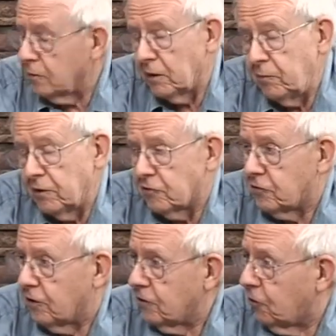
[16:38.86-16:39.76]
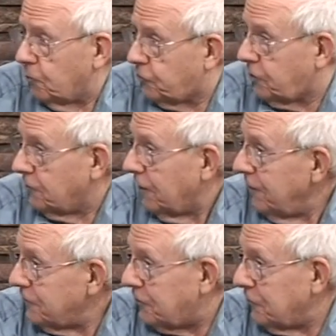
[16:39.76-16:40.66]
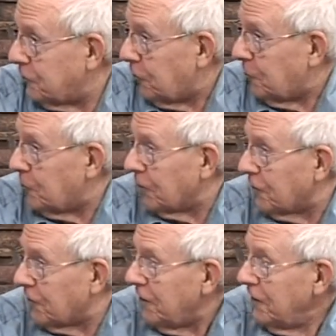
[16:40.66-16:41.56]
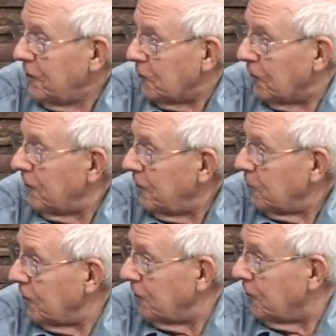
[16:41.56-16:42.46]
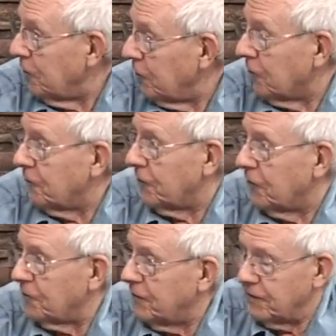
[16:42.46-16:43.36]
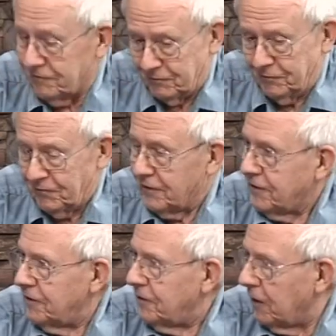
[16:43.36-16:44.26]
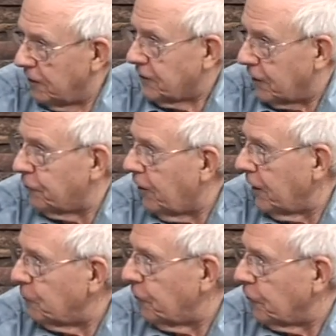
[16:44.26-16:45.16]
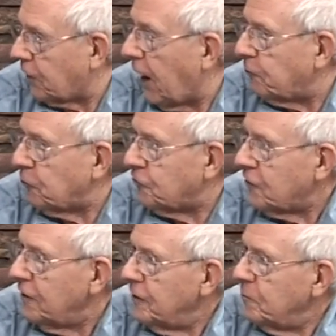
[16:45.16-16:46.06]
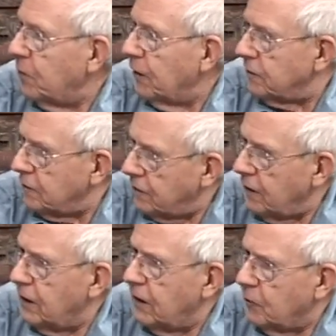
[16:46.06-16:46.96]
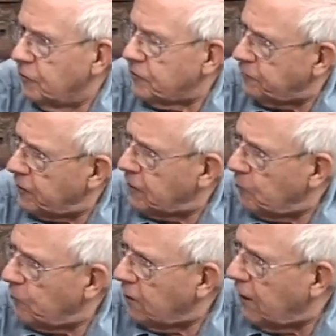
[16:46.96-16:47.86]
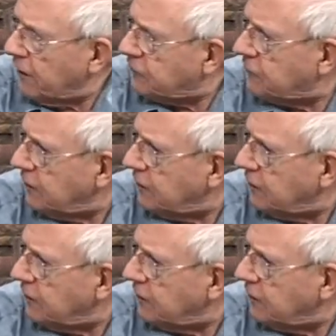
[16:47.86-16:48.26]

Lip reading: maybe it's Stockholm syndrome where you know they're identifying with their captors, but it was a fairly relaxed